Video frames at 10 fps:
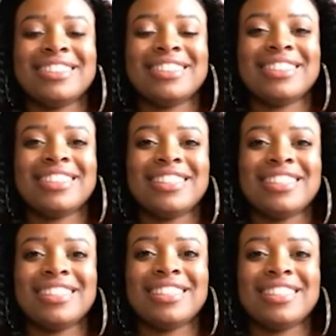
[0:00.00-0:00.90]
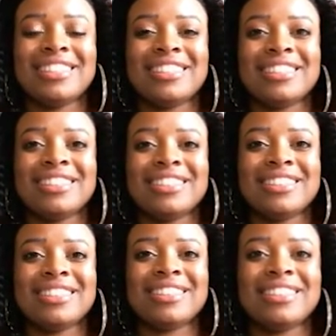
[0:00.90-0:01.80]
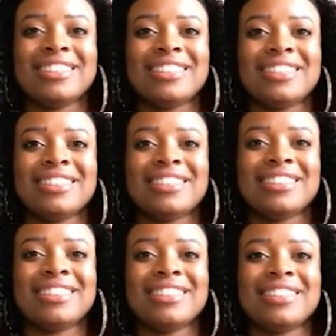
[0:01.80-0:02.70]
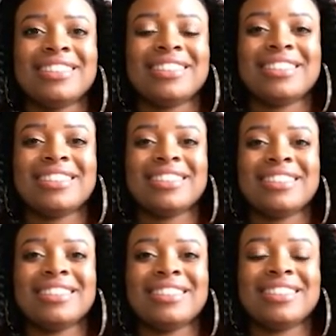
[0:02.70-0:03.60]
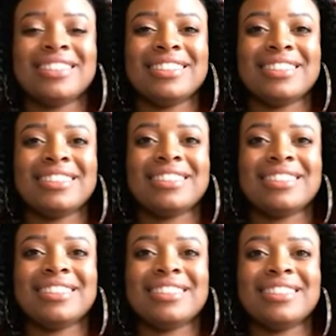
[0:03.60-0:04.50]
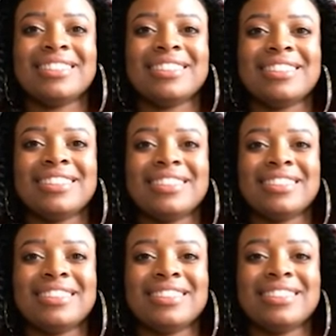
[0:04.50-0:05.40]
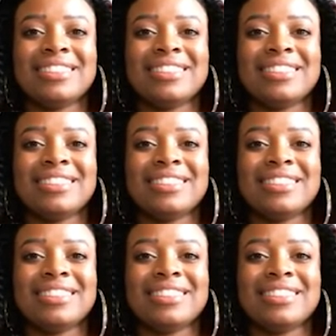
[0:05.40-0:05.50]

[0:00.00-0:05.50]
The person shown says nothing.